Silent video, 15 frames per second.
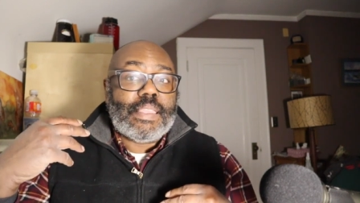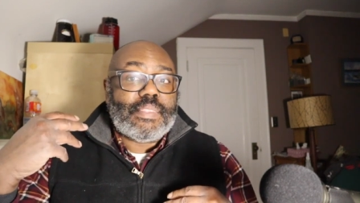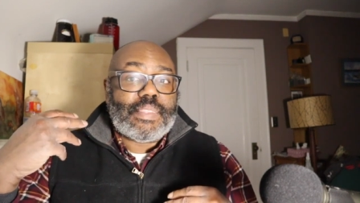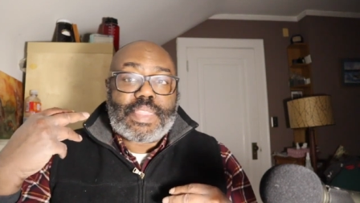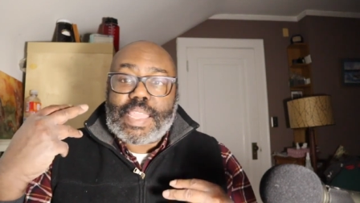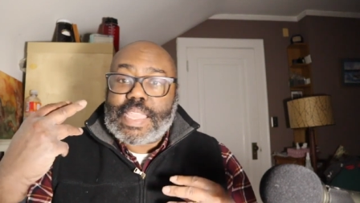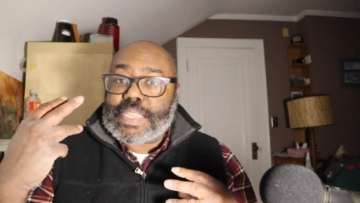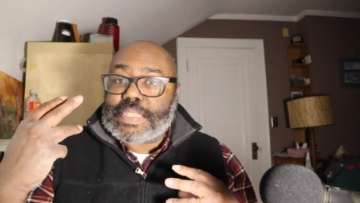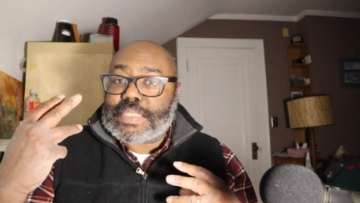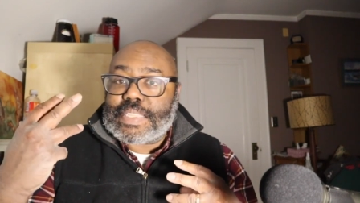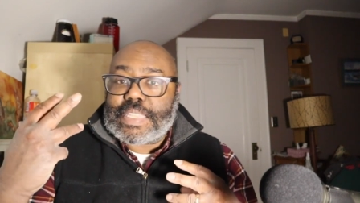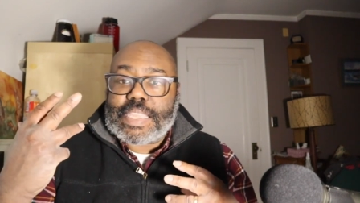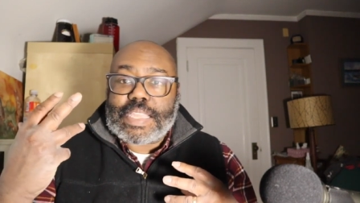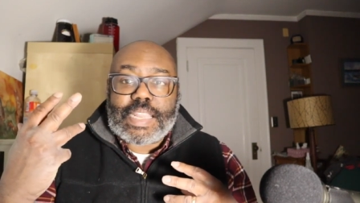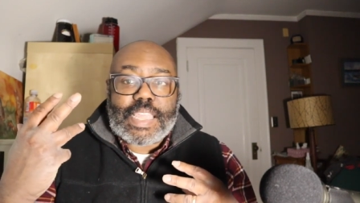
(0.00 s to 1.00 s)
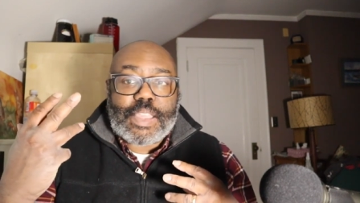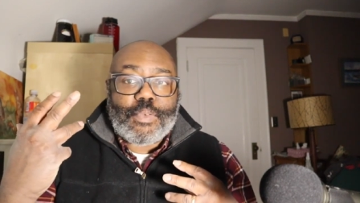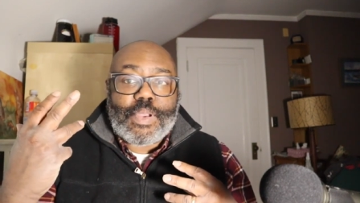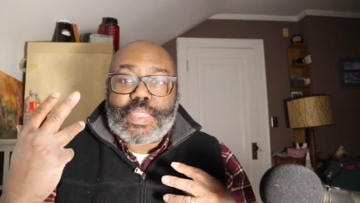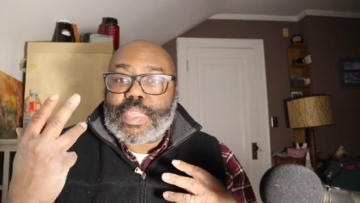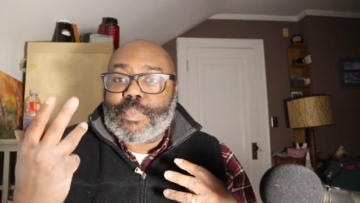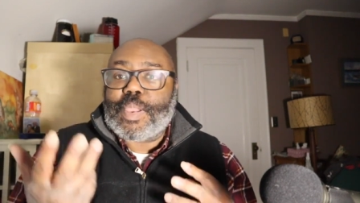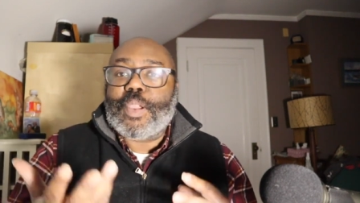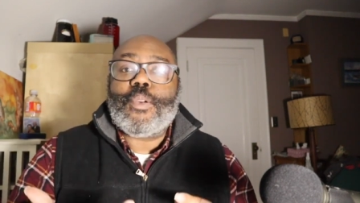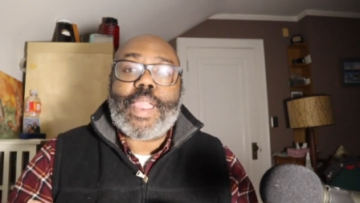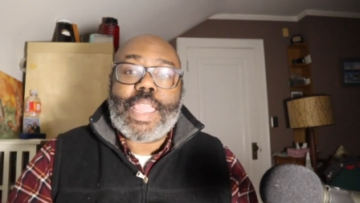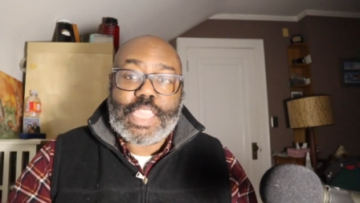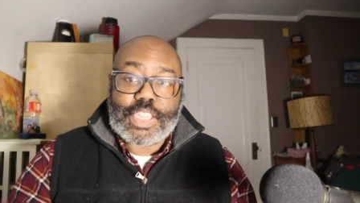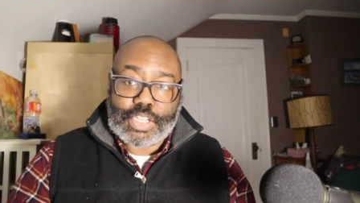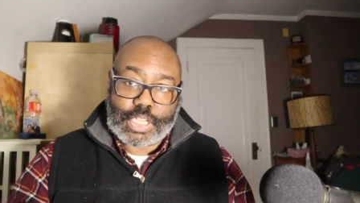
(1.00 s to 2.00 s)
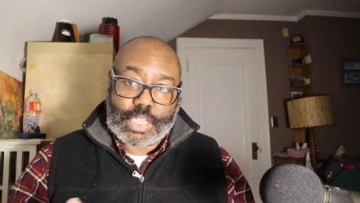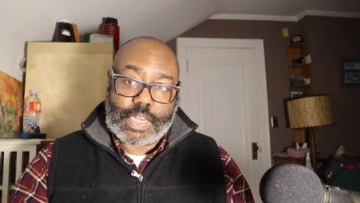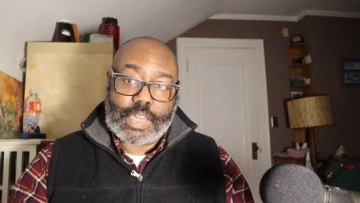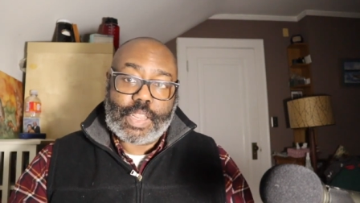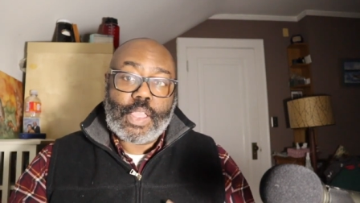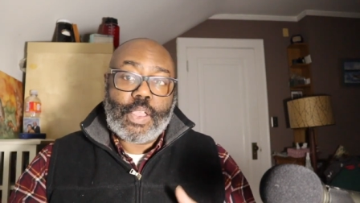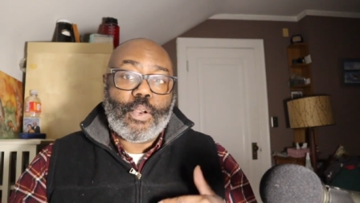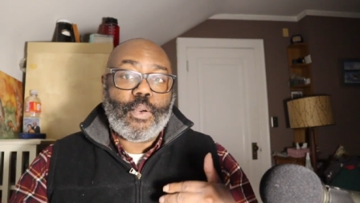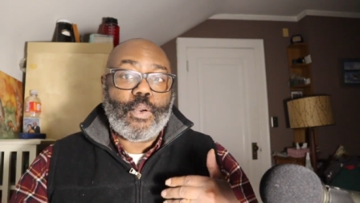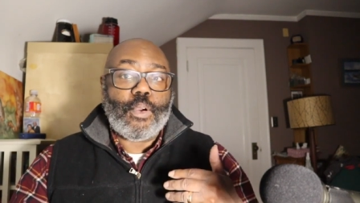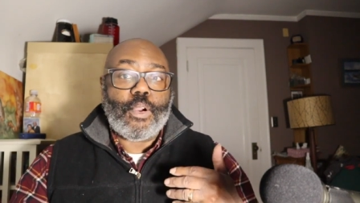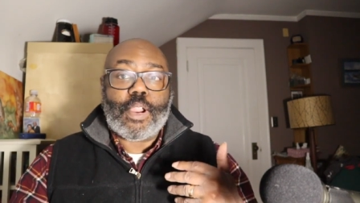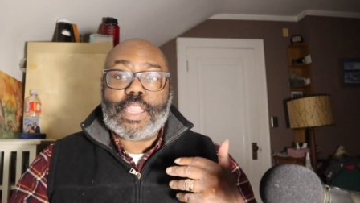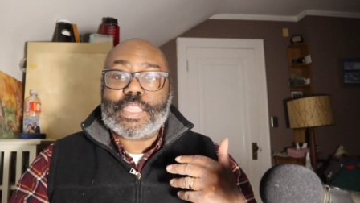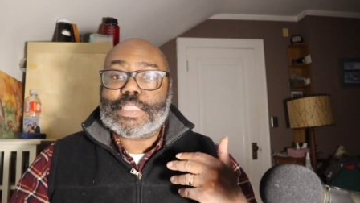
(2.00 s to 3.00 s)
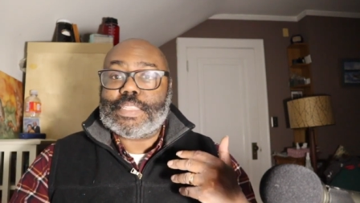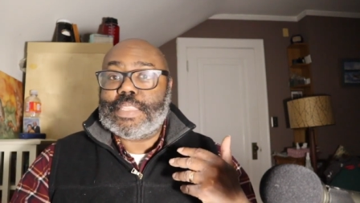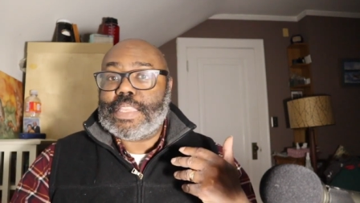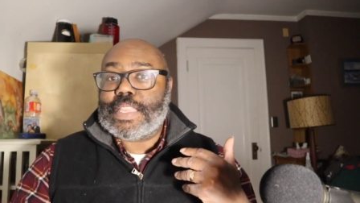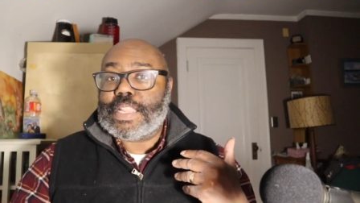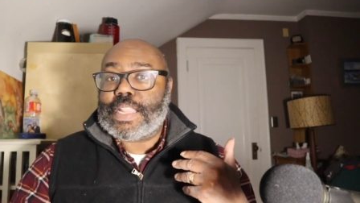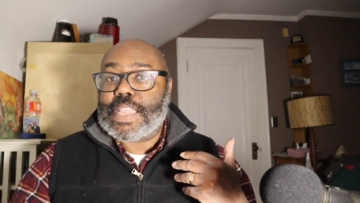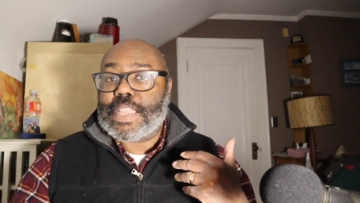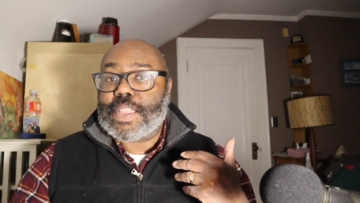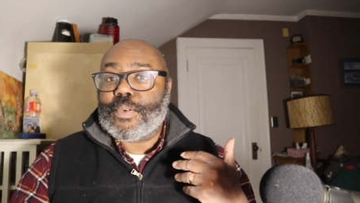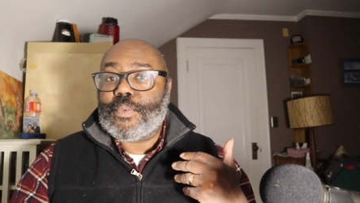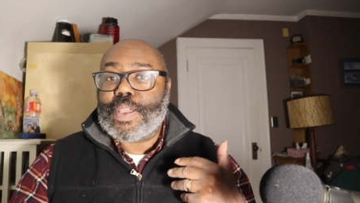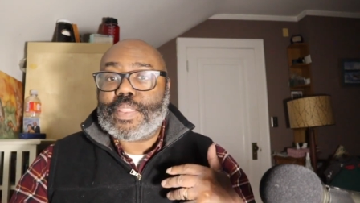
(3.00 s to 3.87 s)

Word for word: things dealing with immigration, or it's dealing